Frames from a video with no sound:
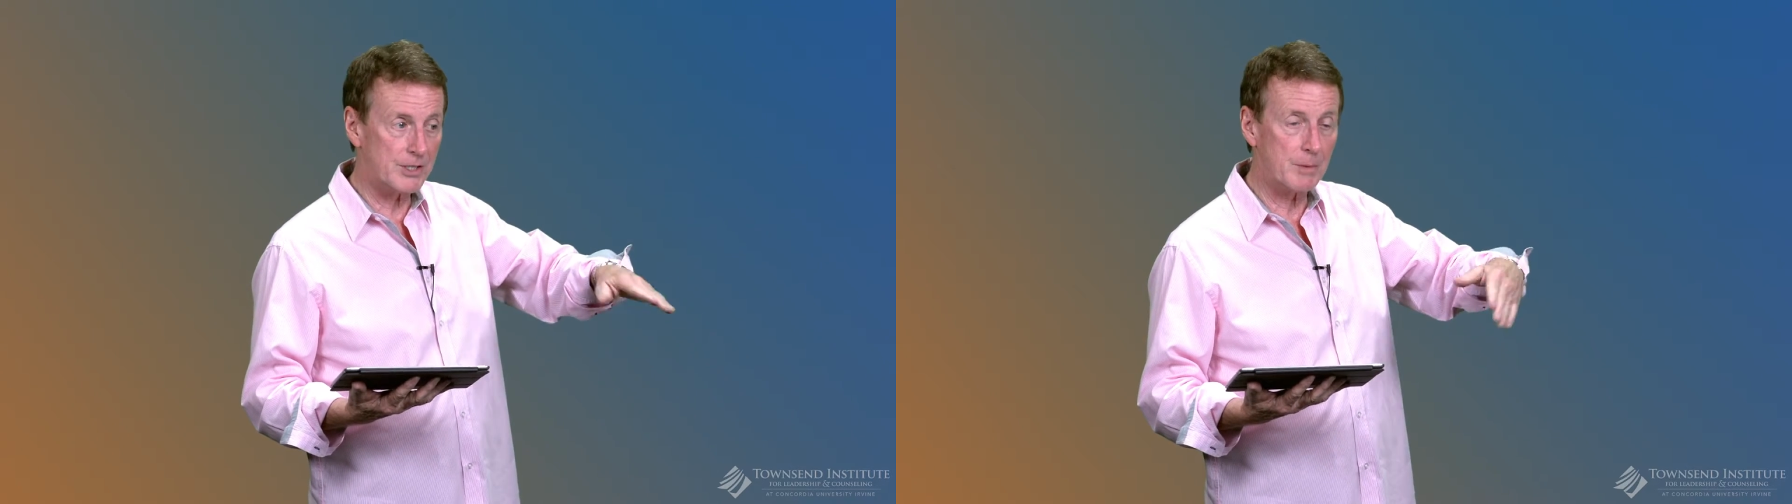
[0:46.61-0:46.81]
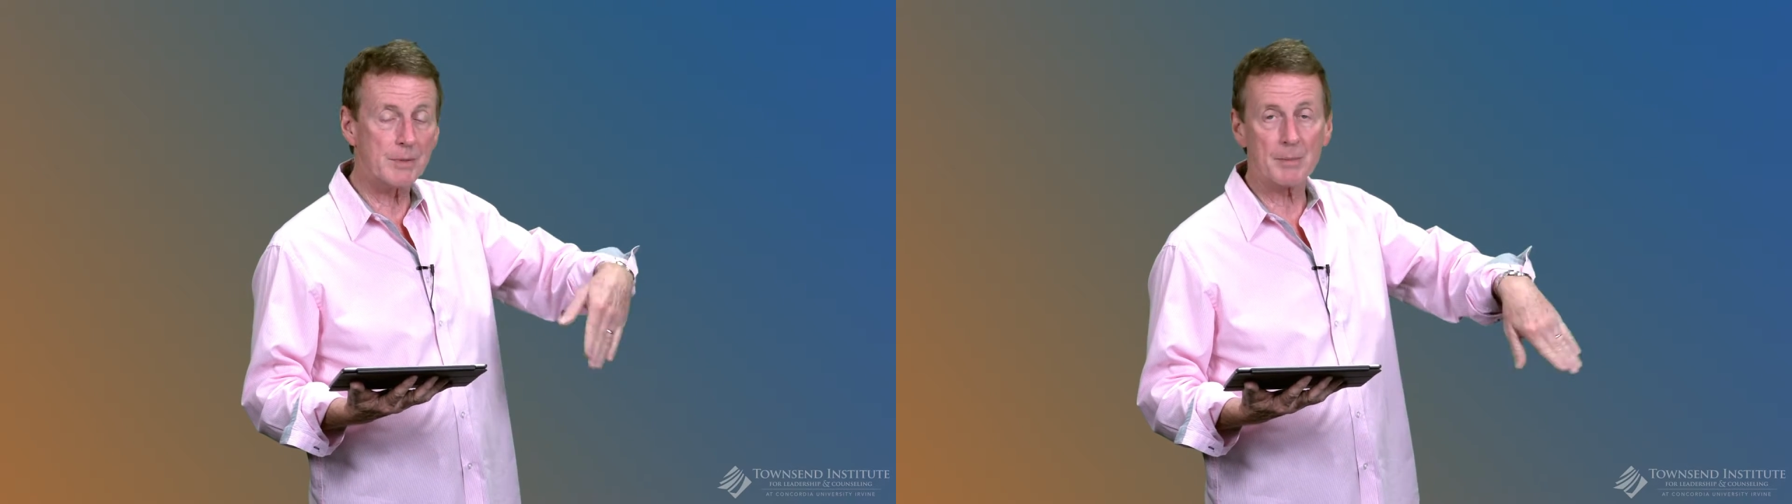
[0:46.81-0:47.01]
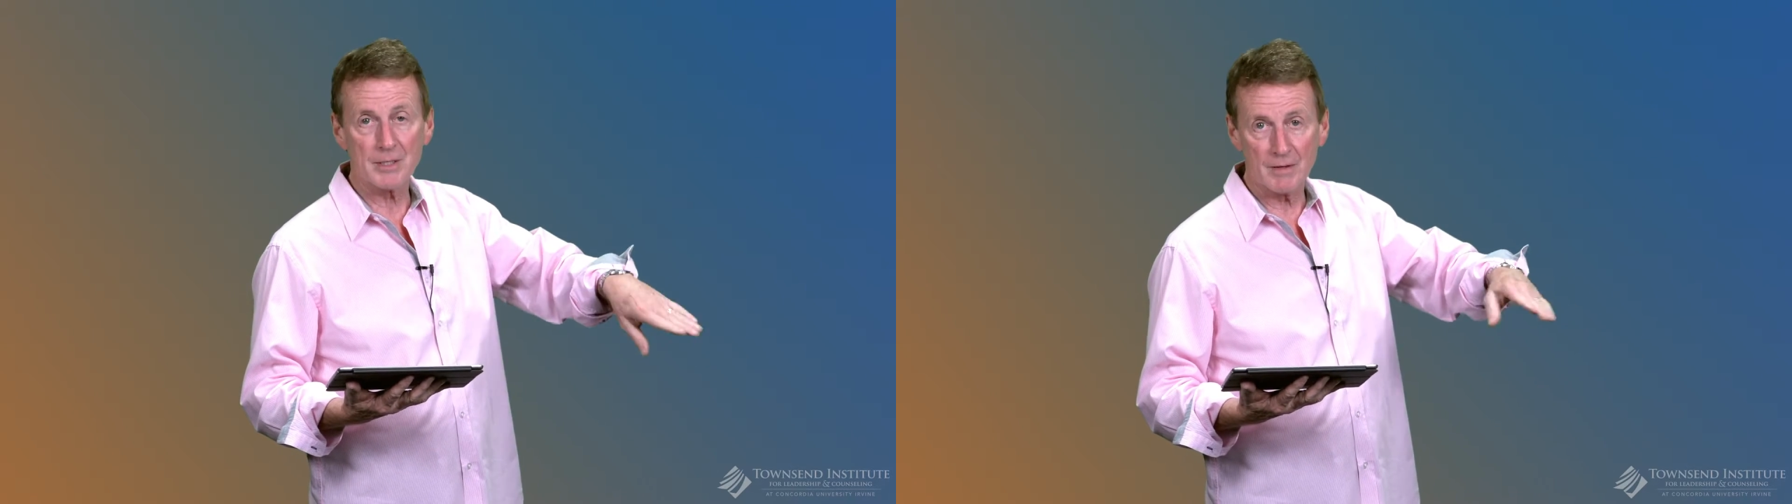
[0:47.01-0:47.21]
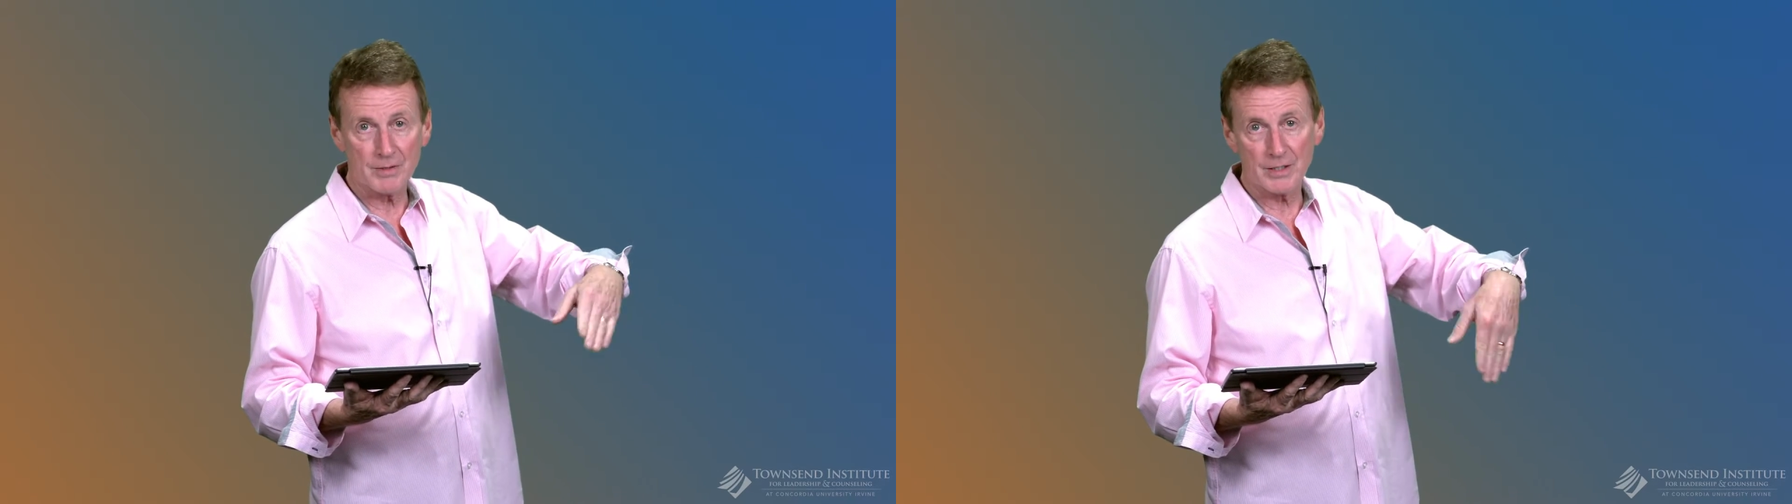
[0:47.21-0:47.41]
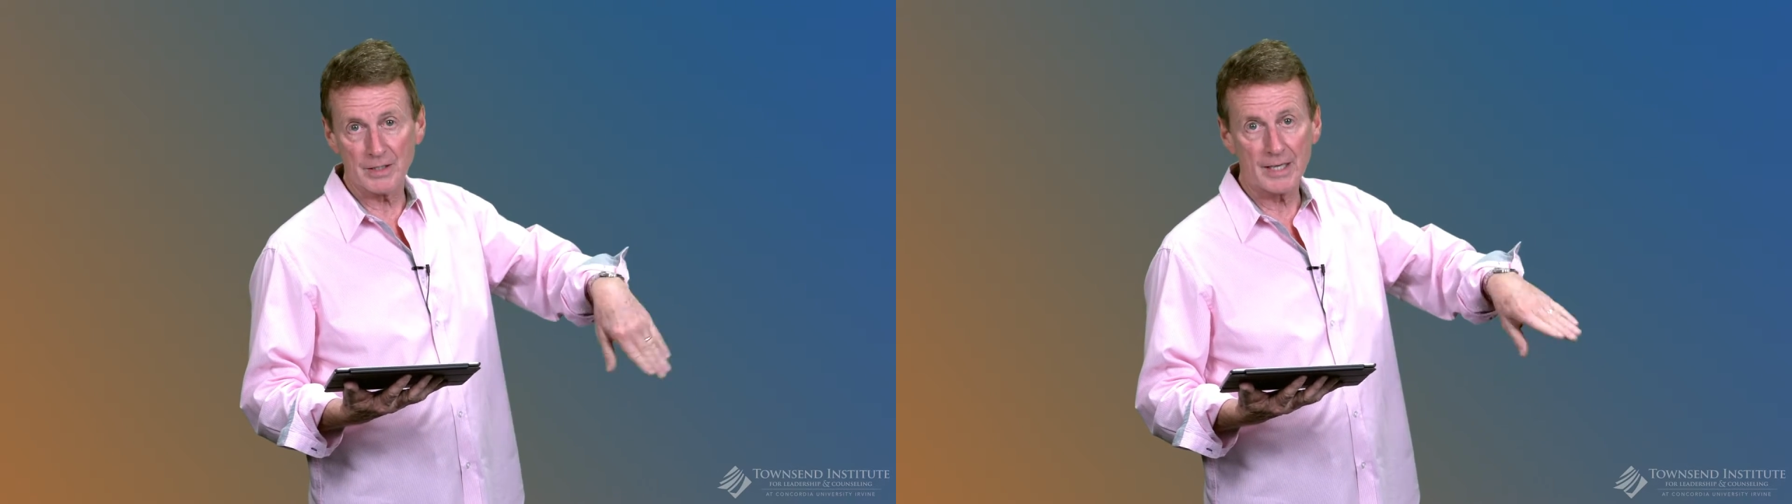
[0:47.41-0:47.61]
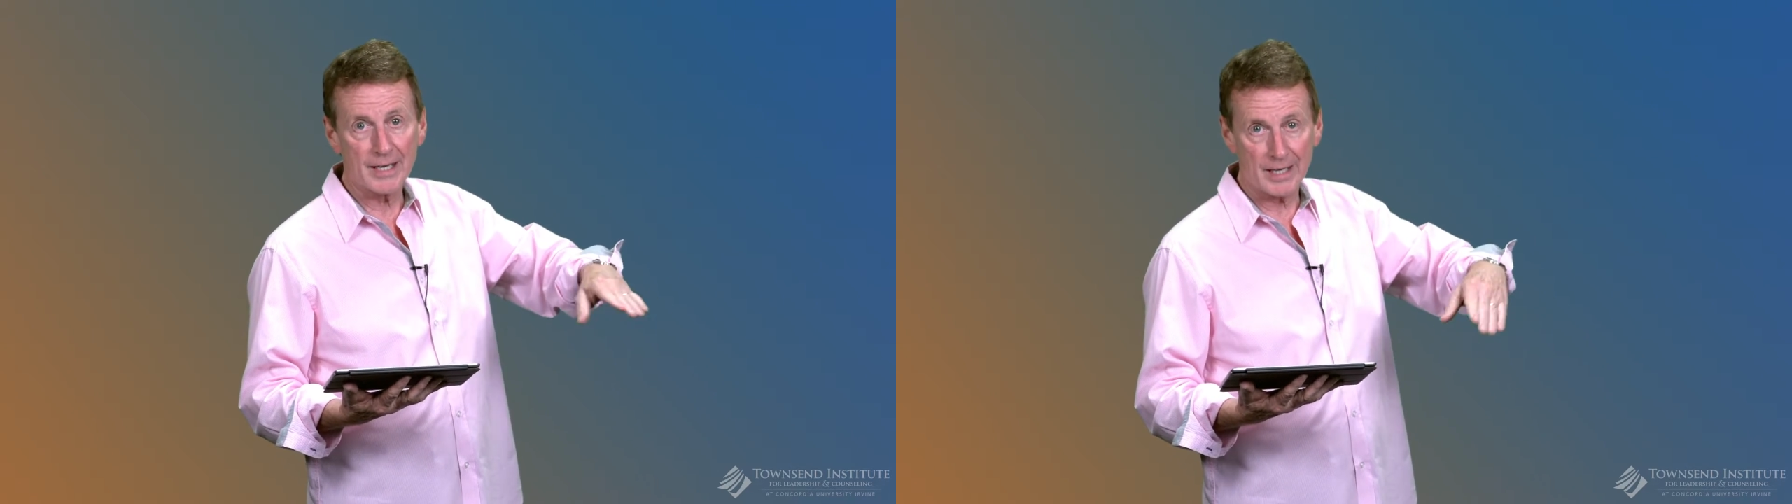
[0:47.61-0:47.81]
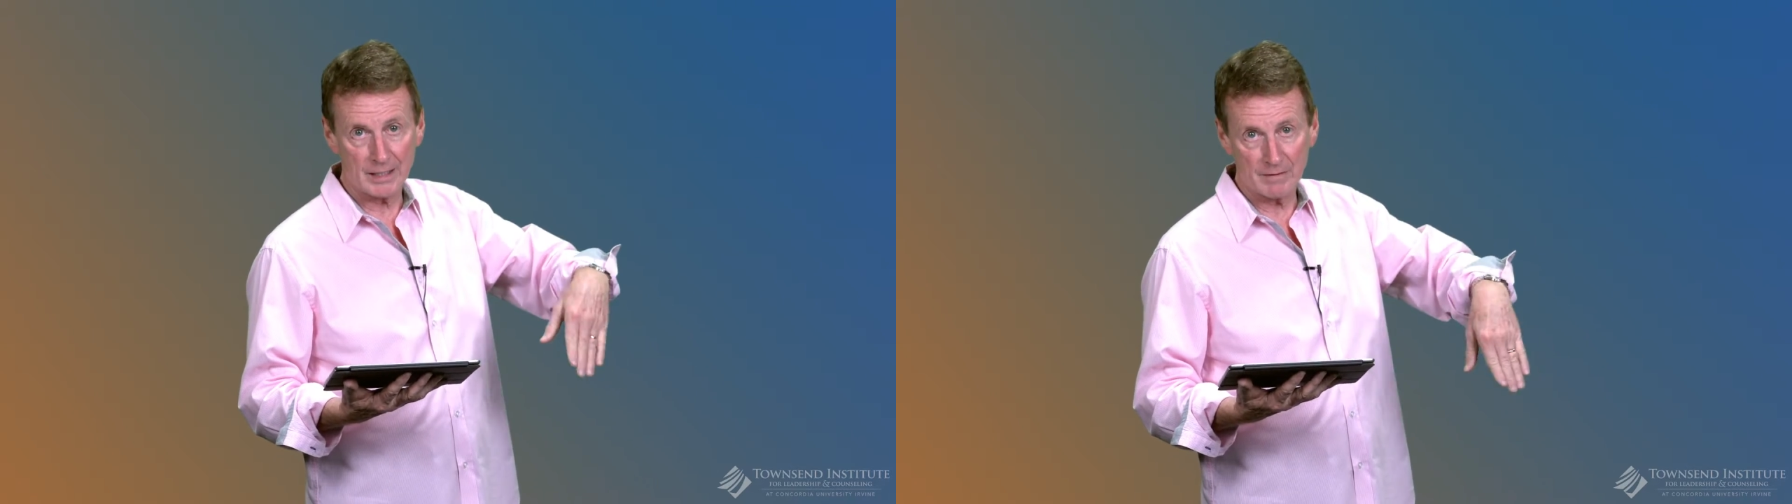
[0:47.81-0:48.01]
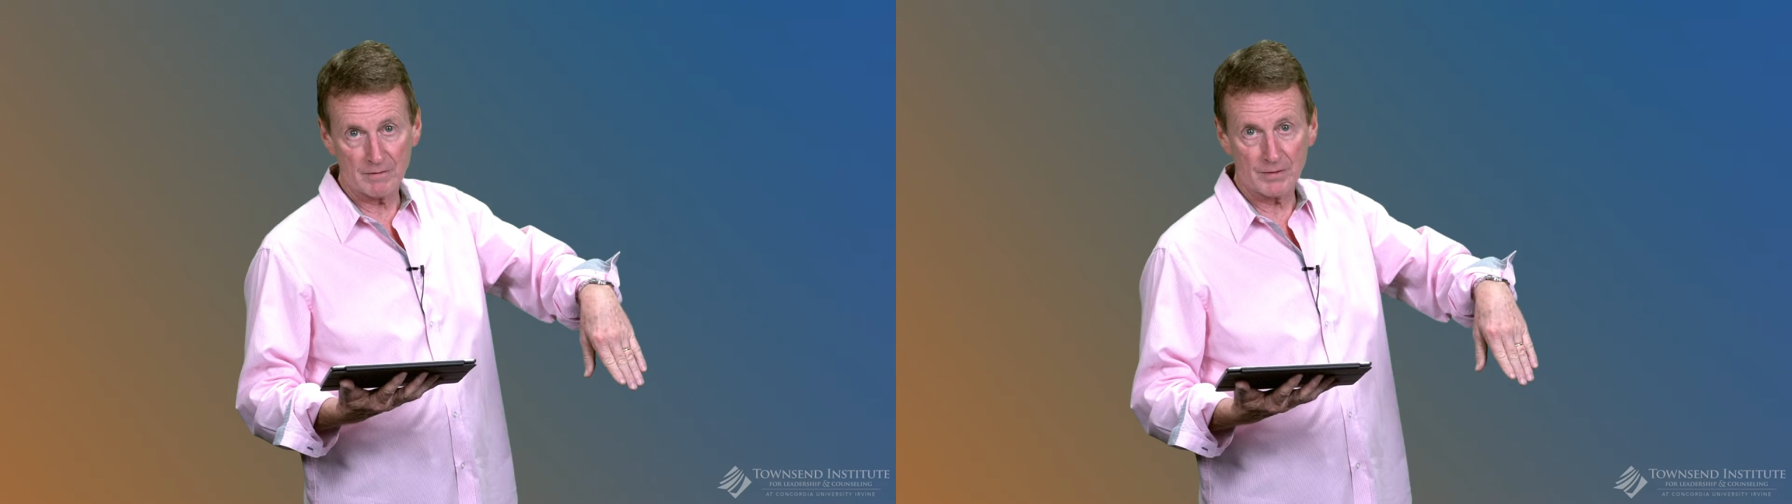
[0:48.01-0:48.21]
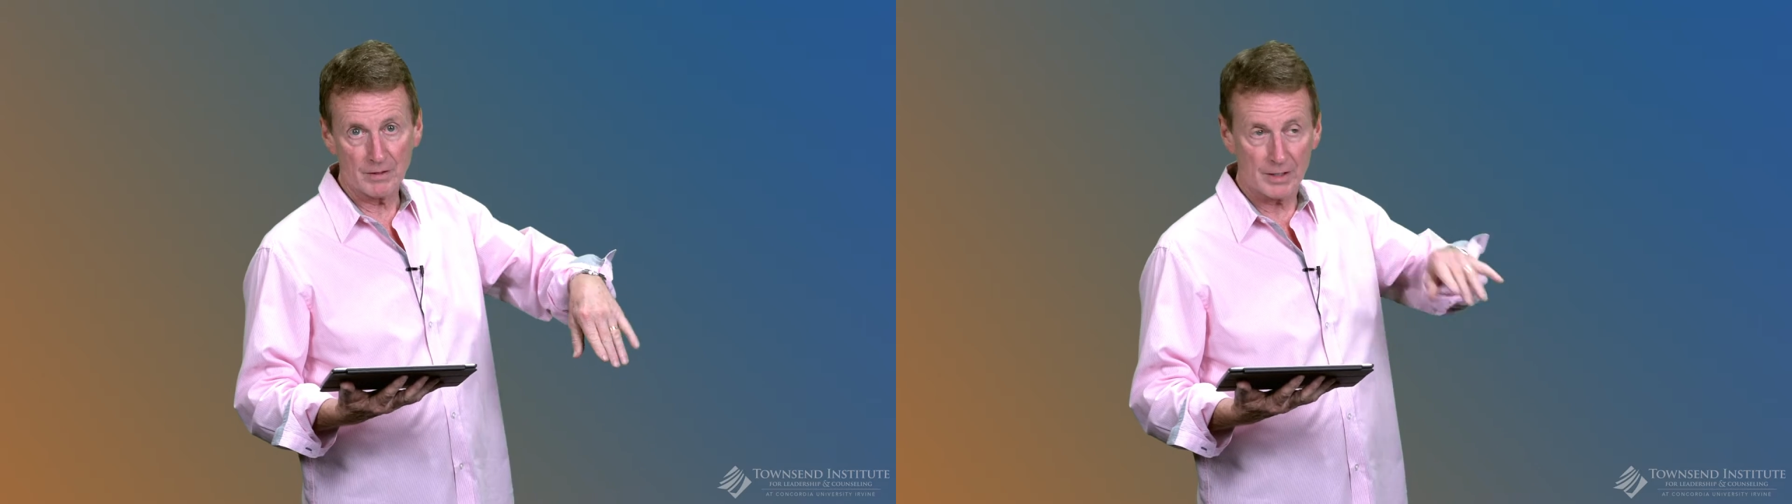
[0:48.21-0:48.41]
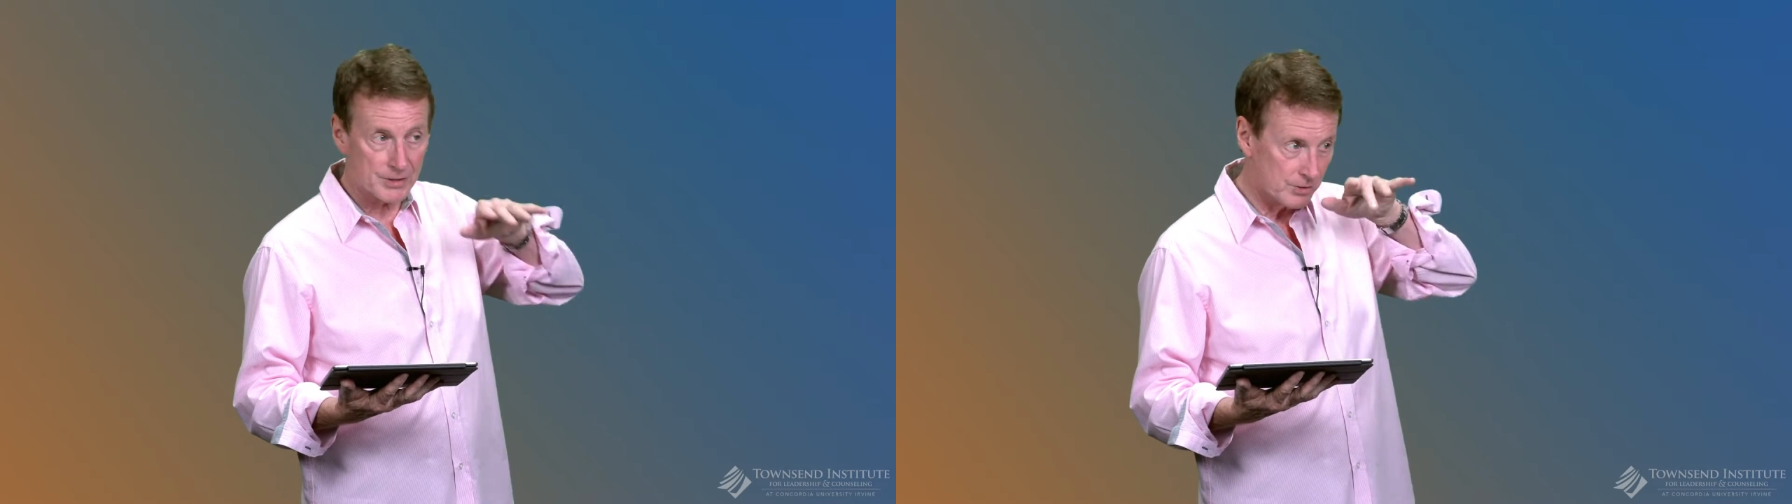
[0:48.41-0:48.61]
sometimes levels that they can't even feel at.